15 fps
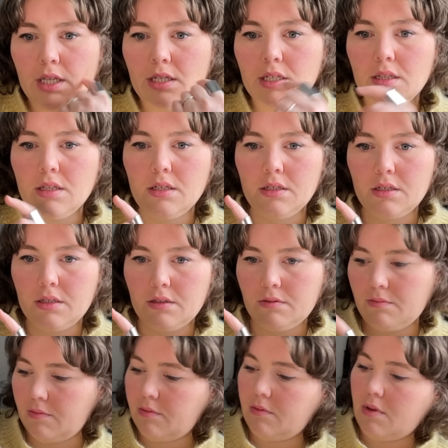the
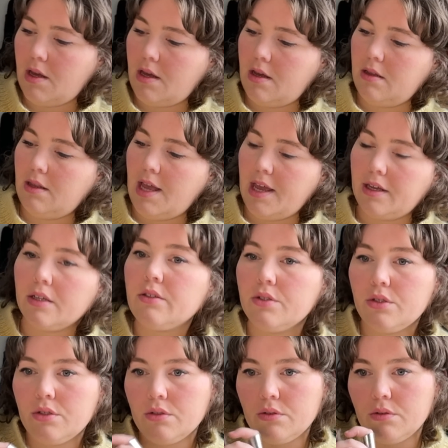leg
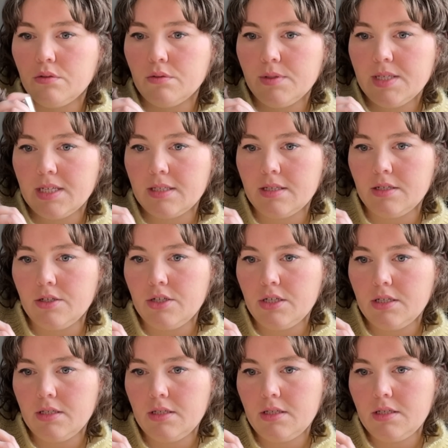to 6
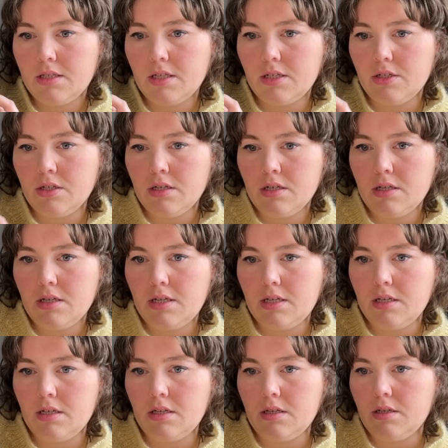inches, and
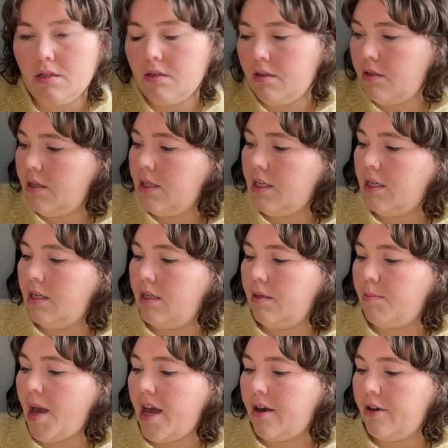in the
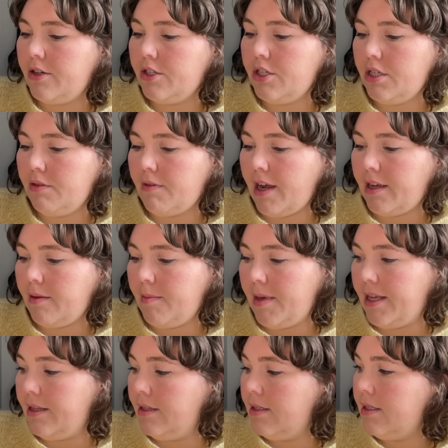pattern she
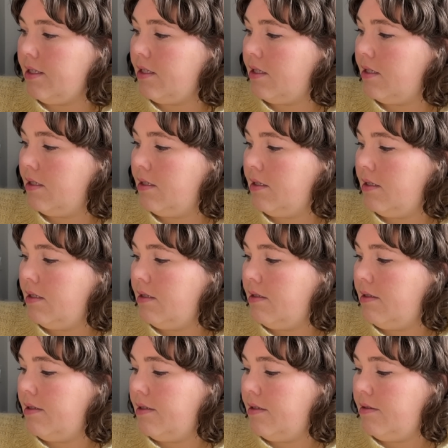recommends
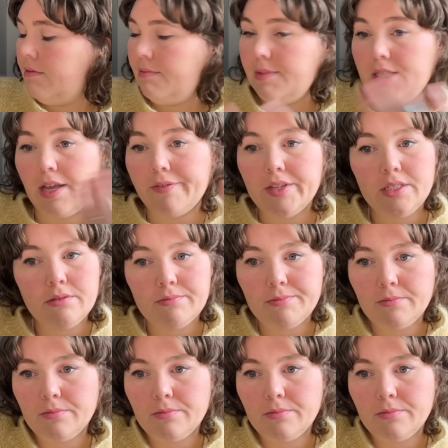7.